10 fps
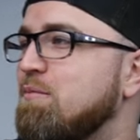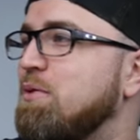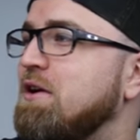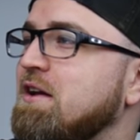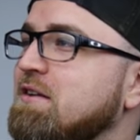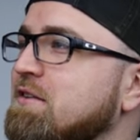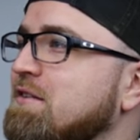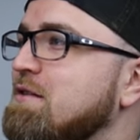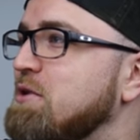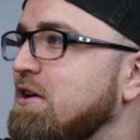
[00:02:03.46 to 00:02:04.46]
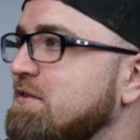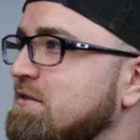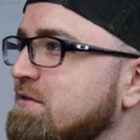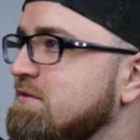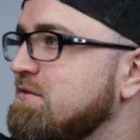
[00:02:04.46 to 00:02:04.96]
Jack, put it in here somewhere.
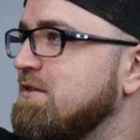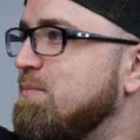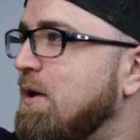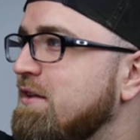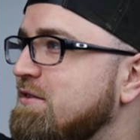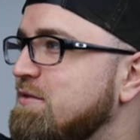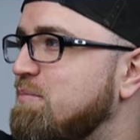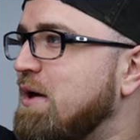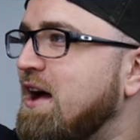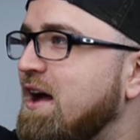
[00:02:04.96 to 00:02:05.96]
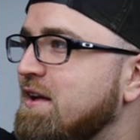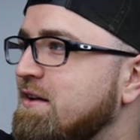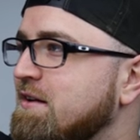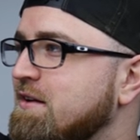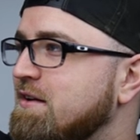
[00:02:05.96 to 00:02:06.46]
Sponsored
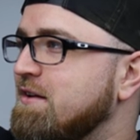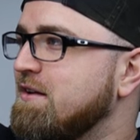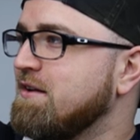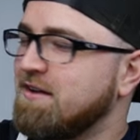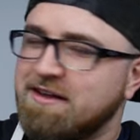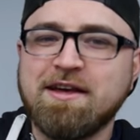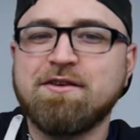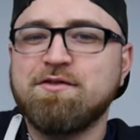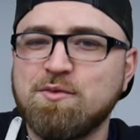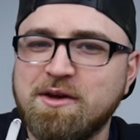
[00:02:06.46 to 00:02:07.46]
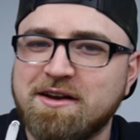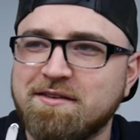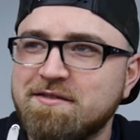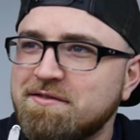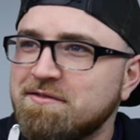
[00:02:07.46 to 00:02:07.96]
by King of Sweden.